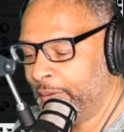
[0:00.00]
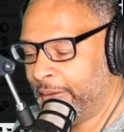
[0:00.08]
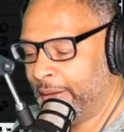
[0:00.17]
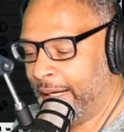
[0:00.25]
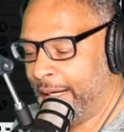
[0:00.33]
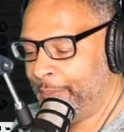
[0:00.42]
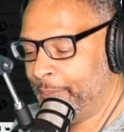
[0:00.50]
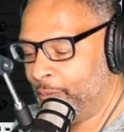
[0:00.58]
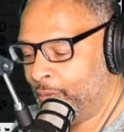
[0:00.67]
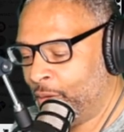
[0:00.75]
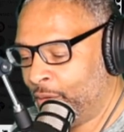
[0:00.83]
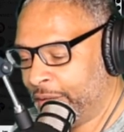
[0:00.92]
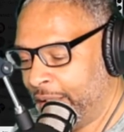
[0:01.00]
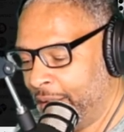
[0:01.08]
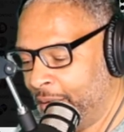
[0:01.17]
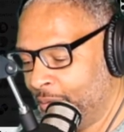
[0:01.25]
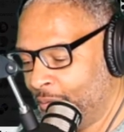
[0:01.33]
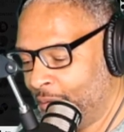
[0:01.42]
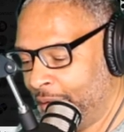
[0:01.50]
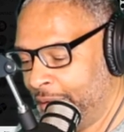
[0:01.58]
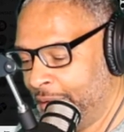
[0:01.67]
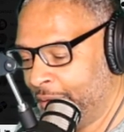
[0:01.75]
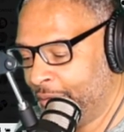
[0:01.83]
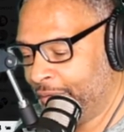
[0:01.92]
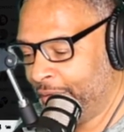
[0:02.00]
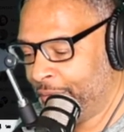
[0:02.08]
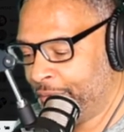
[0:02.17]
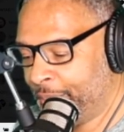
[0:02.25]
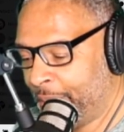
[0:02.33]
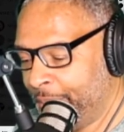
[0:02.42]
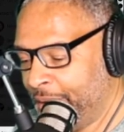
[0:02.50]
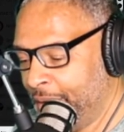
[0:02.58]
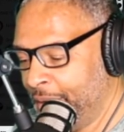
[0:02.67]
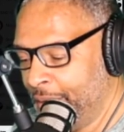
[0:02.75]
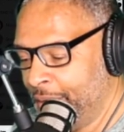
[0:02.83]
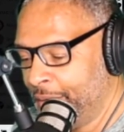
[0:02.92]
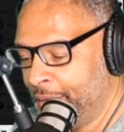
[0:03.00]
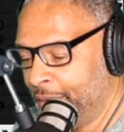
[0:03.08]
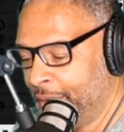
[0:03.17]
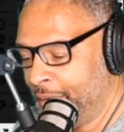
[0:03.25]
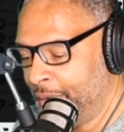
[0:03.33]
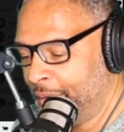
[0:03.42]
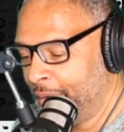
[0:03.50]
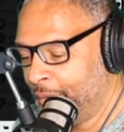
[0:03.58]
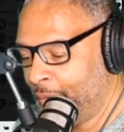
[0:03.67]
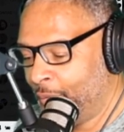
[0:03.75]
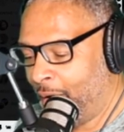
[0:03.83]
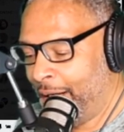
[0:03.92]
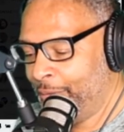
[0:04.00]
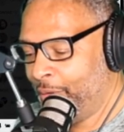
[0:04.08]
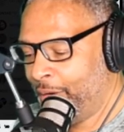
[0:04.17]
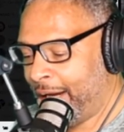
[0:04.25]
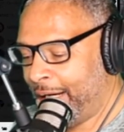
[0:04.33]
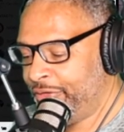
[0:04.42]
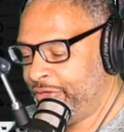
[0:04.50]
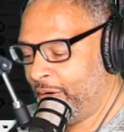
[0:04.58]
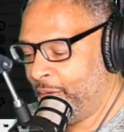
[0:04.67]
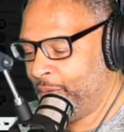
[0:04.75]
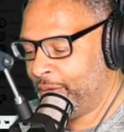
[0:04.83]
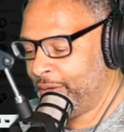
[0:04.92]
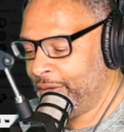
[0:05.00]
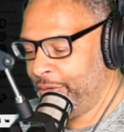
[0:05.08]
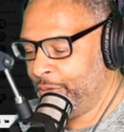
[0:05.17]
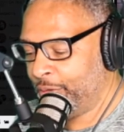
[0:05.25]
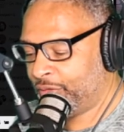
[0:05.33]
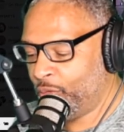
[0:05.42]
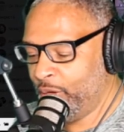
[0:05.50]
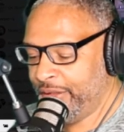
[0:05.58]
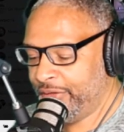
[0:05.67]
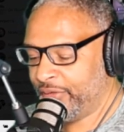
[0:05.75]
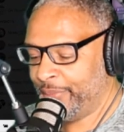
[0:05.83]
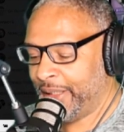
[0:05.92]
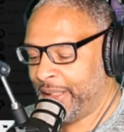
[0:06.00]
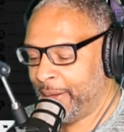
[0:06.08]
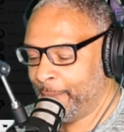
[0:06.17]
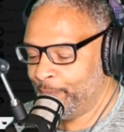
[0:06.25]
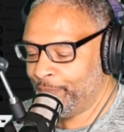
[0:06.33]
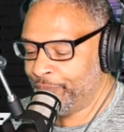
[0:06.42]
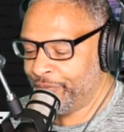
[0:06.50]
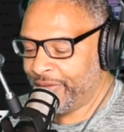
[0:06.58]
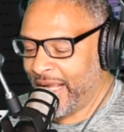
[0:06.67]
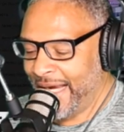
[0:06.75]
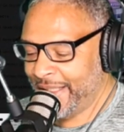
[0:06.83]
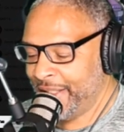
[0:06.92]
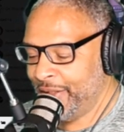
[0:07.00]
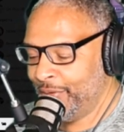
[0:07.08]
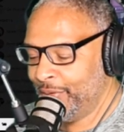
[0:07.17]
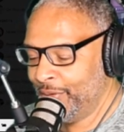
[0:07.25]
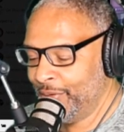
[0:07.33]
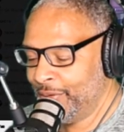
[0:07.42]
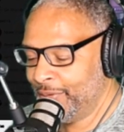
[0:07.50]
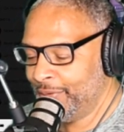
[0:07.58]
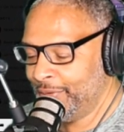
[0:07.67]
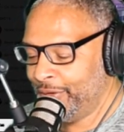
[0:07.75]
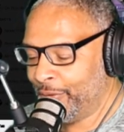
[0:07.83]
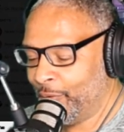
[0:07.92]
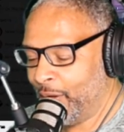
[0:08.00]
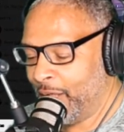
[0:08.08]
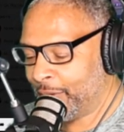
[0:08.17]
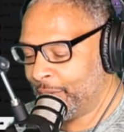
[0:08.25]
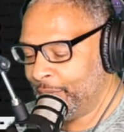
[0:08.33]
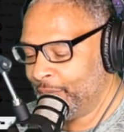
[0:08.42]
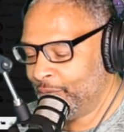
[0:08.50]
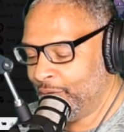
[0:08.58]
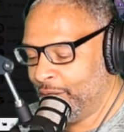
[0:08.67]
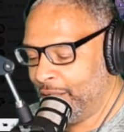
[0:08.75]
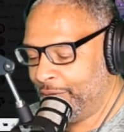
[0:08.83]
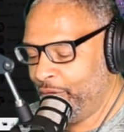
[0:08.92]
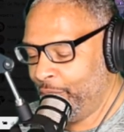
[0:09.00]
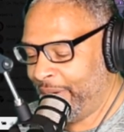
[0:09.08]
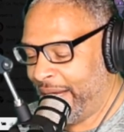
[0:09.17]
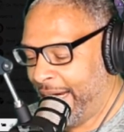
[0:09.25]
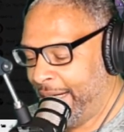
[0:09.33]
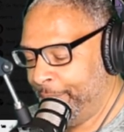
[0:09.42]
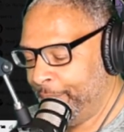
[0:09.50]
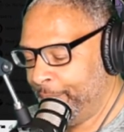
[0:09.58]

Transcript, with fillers: I'm okay. Right here. Serious about me. Why would I joke? You're sweet to me. Thank you. You're welcome. Love you, babe.